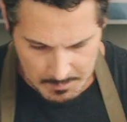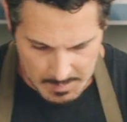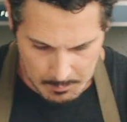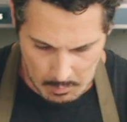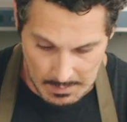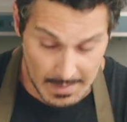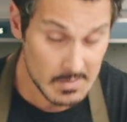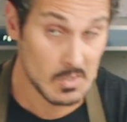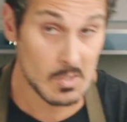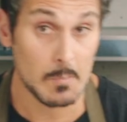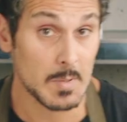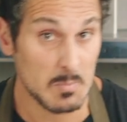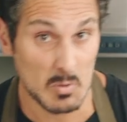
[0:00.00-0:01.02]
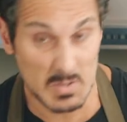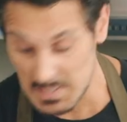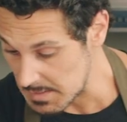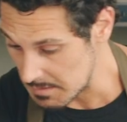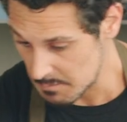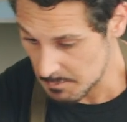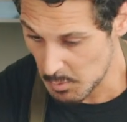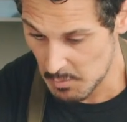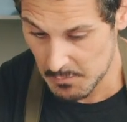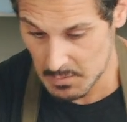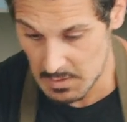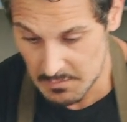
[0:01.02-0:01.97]
people like. Some people eat it
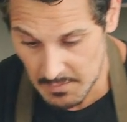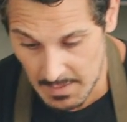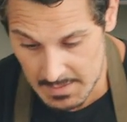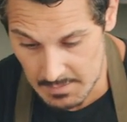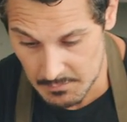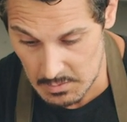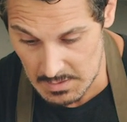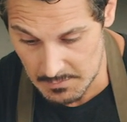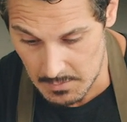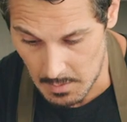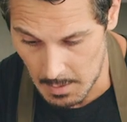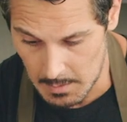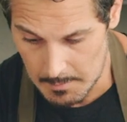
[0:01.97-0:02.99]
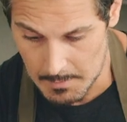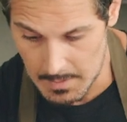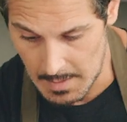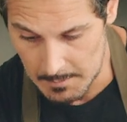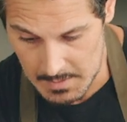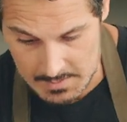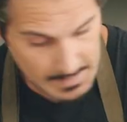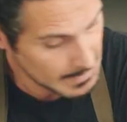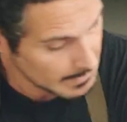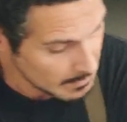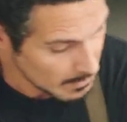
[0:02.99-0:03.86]
perfectly fine if you leave it on, but I'm gonna take it